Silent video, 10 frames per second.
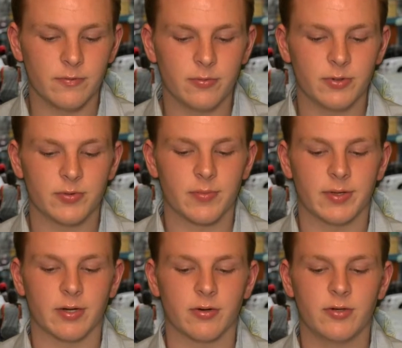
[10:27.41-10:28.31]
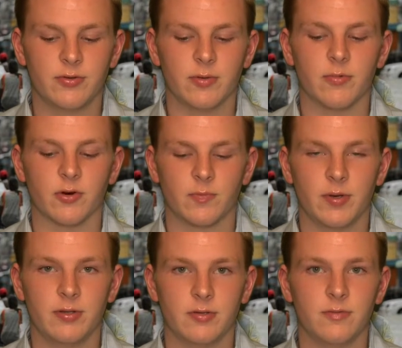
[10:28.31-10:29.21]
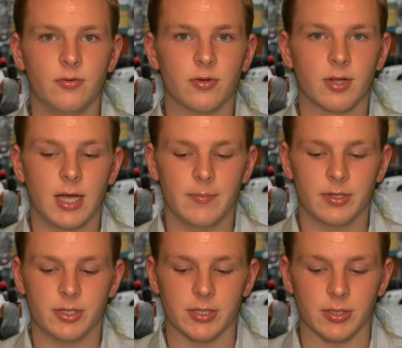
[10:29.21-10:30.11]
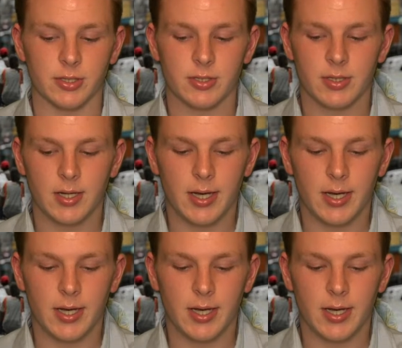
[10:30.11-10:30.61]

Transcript: which is becoming increasingly more expensive due to climate change.